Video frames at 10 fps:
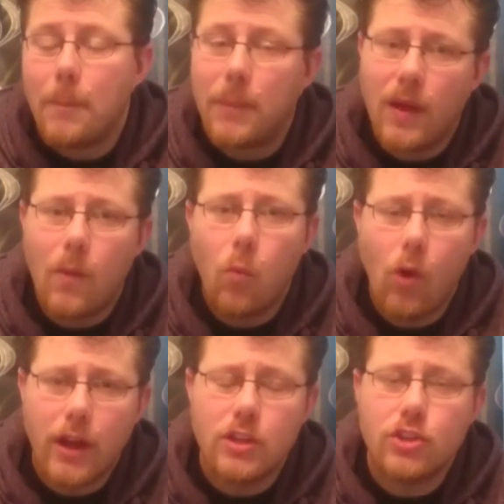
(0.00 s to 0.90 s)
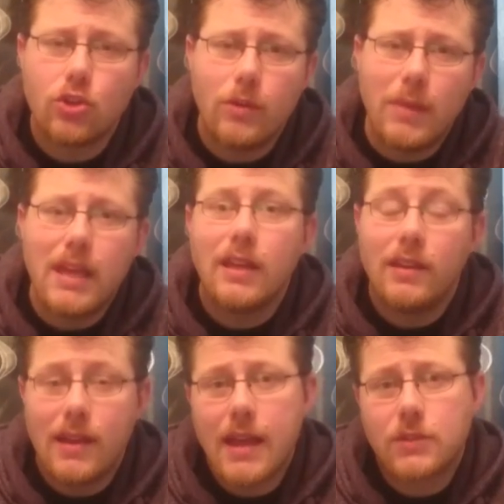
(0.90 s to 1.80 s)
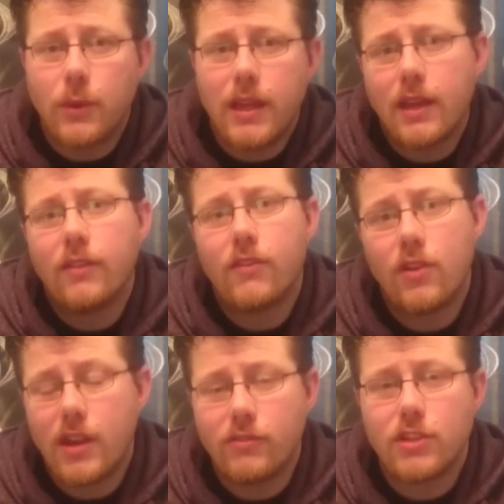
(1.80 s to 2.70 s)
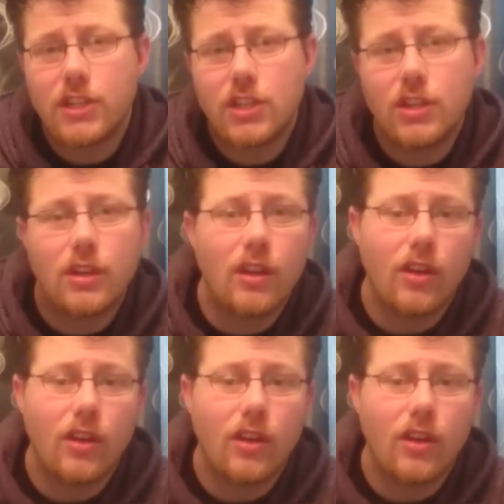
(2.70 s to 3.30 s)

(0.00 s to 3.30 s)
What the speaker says: But why don't you join me next week for another edition